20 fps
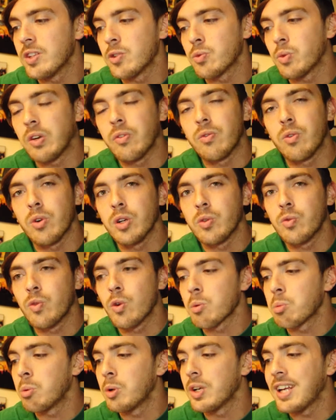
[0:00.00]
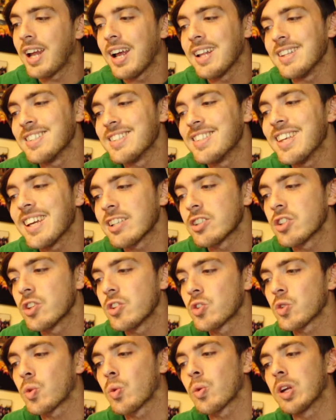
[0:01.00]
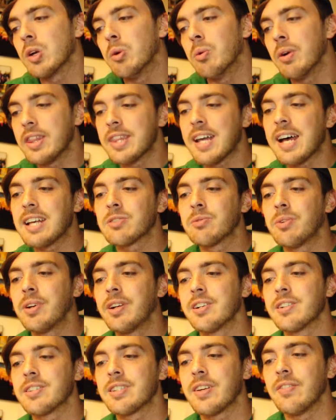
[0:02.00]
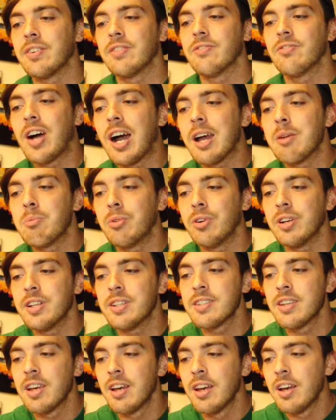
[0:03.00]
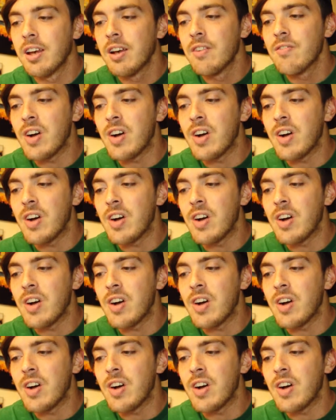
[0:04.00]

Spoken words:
with his 144.96, scoring 1,175 points,